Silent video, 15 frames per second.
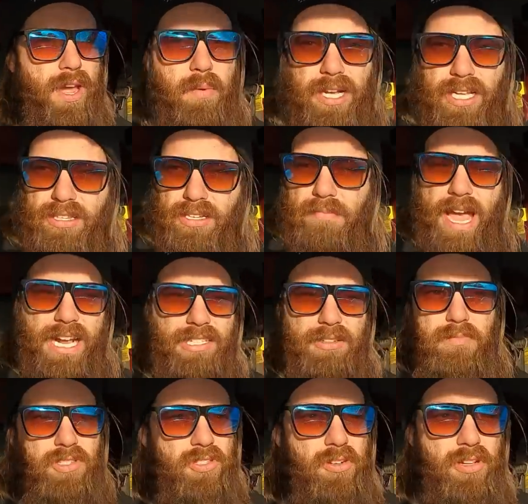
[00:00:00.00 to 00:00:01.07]
way. I went clear back
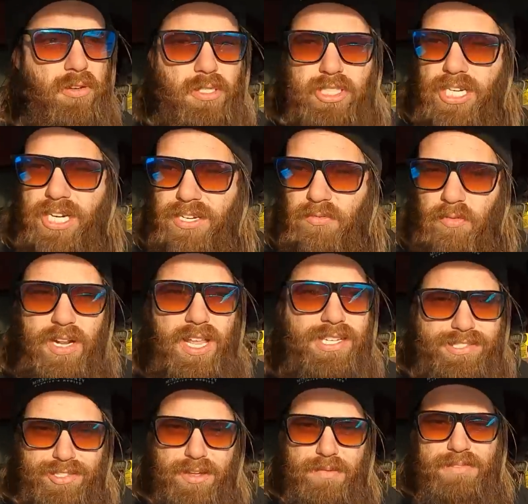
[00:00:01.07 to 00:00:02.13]
to Missoula, which I didn't
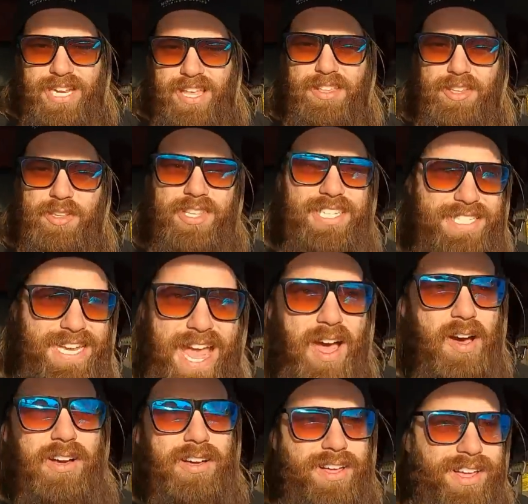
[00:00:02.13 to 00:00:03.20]
realize until I'm telling you this
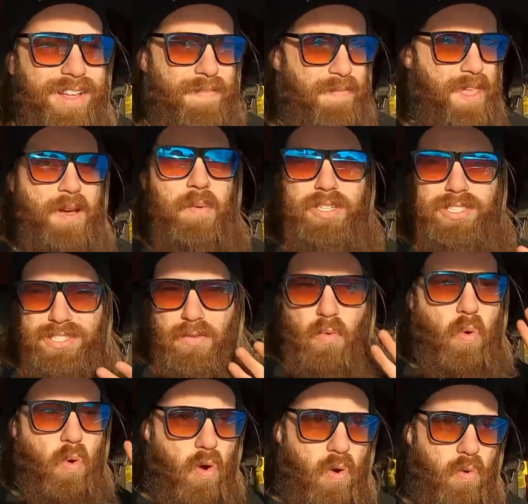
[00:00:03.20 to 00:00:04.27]
now. It was a
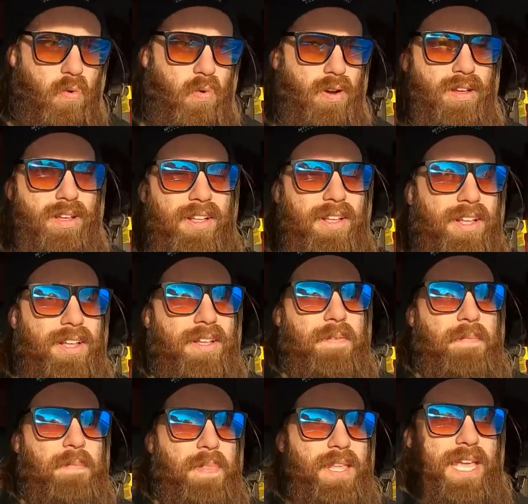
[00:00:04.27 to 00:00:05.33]
whoo,
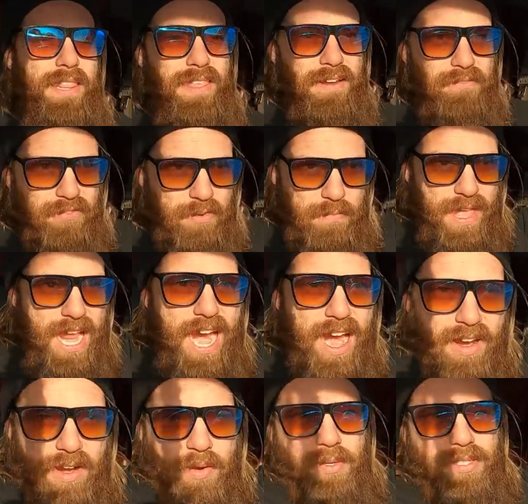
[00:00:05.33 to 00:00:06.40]
and then from
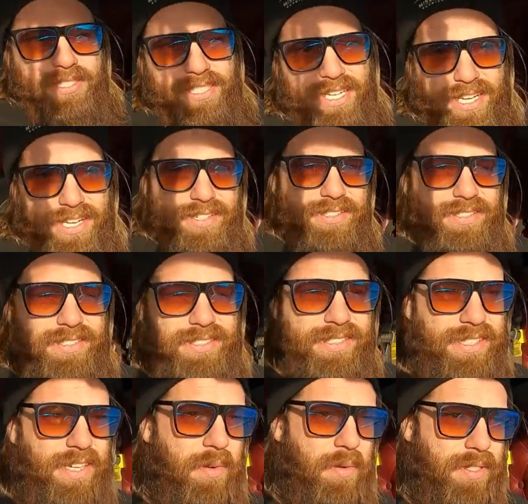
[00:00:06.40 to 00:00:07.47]
there it was uh,
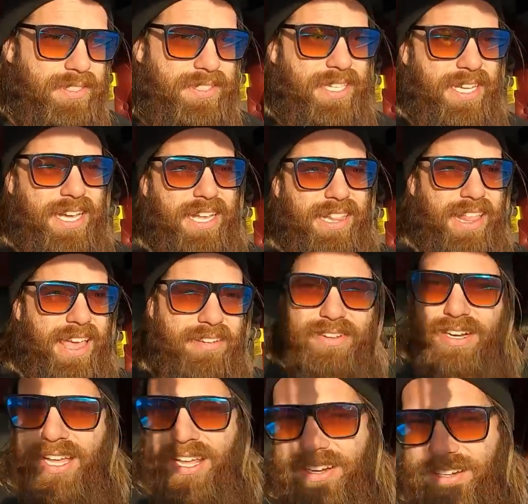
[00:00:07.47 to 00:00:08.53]
it was uh,
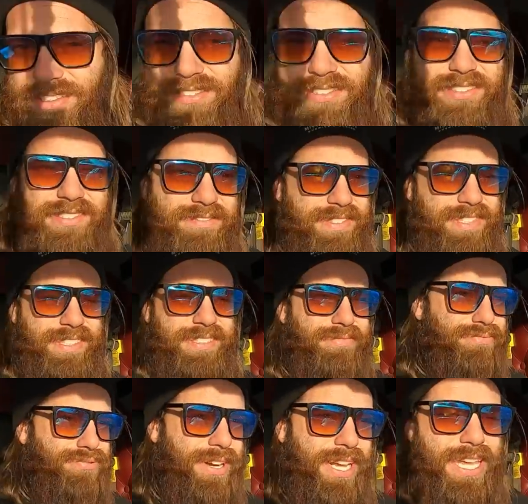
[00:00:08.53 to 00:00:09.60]
1100
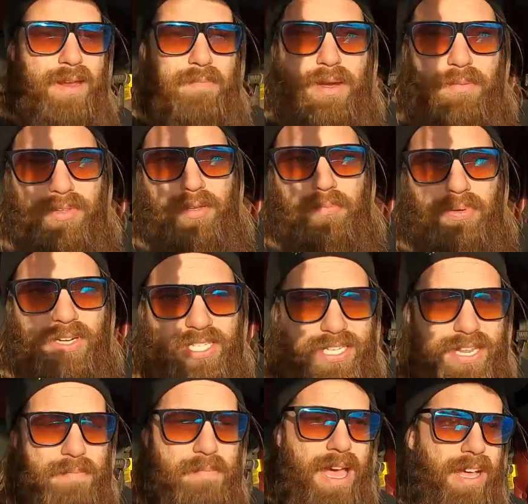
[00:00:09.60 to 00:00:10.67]
I can't remember the
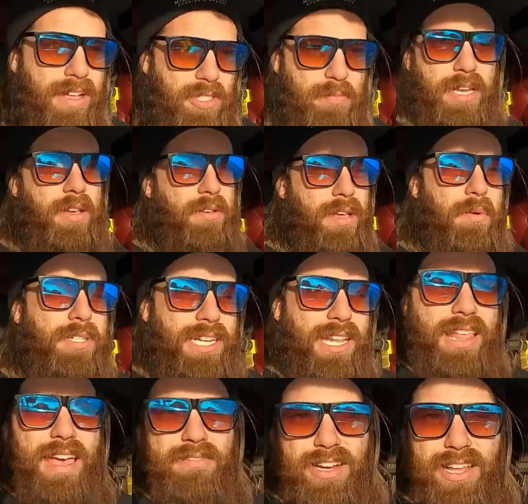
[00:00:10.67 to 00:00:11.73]
preset miles, but it, it was
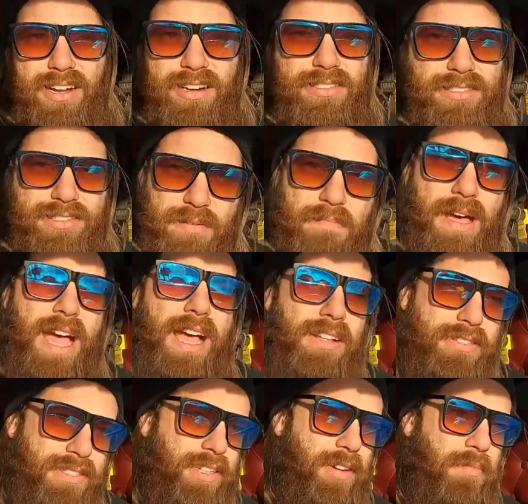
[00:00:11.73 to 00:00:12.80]
1100 and some
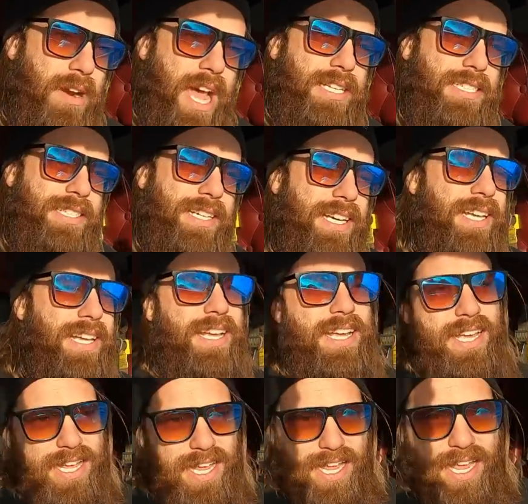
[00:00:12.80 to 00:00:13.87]
miles to Nebraska,
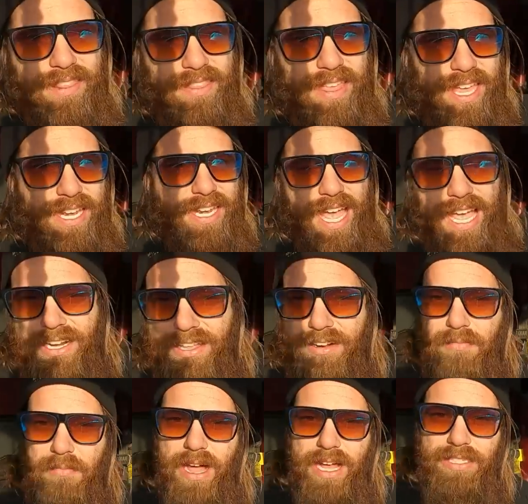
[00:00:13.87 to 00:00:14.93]
and then
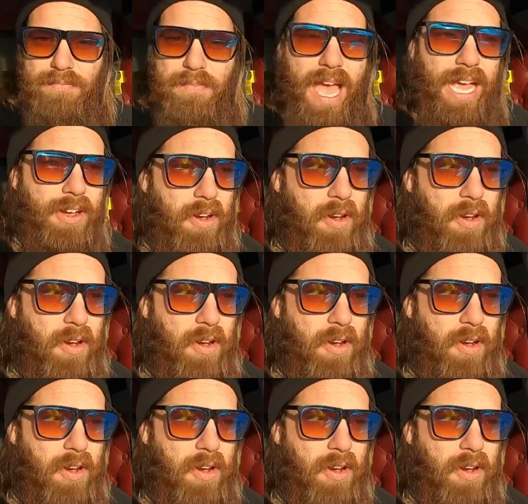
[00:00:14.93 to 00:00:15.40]
900 miles back